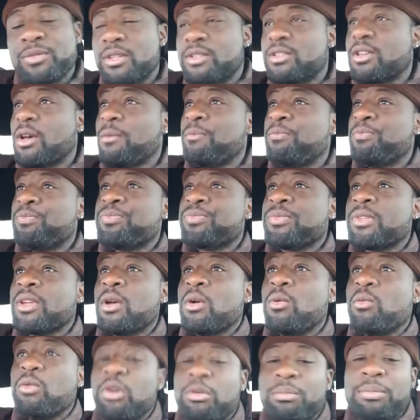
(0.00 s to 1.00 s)
So
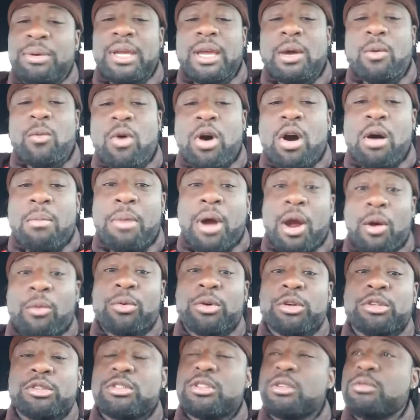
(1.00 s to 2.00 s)
we'll be at Walmart
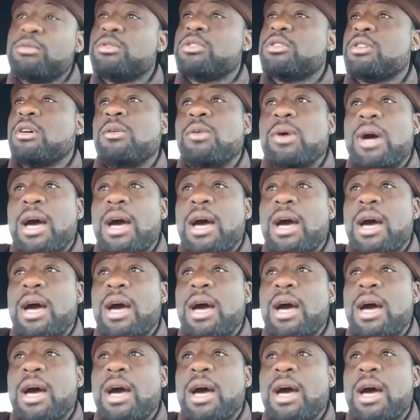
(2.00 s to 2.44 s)
real soon, so